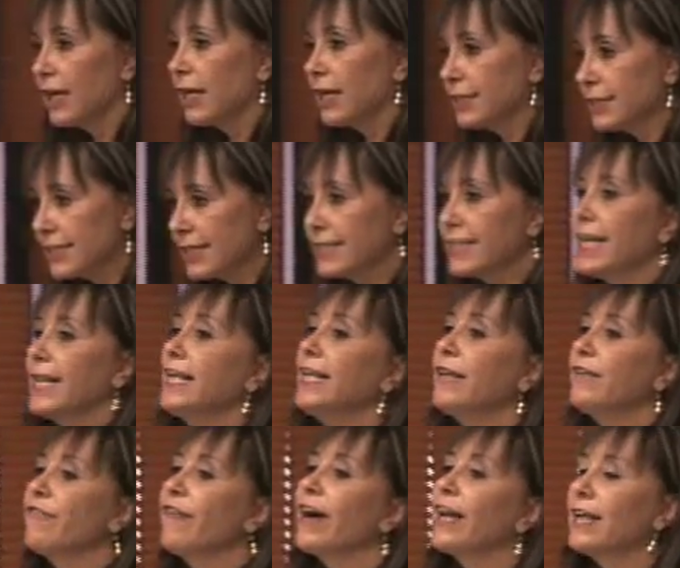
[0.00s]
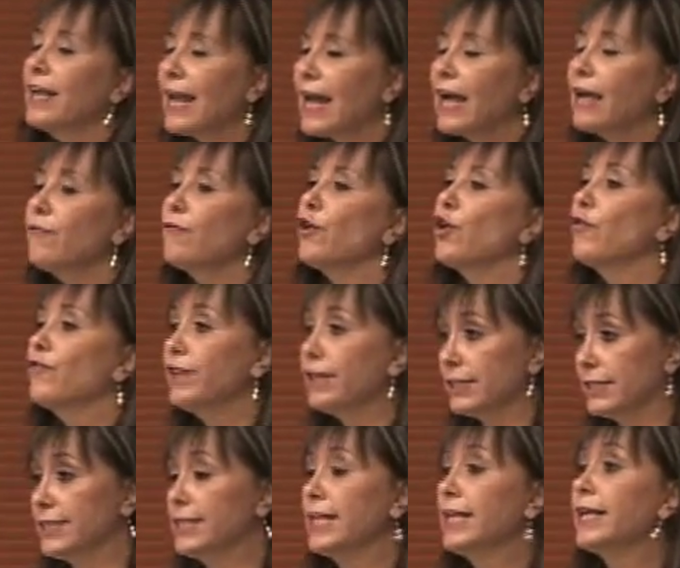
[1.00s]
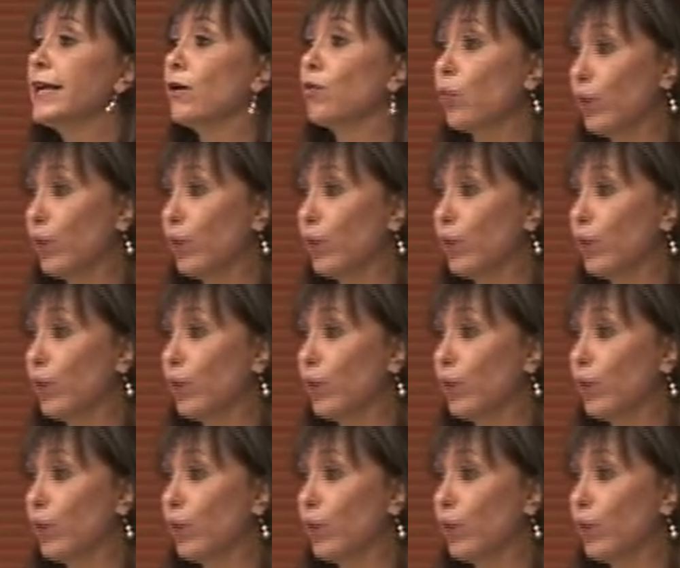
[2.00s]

in the daily life of the Chilean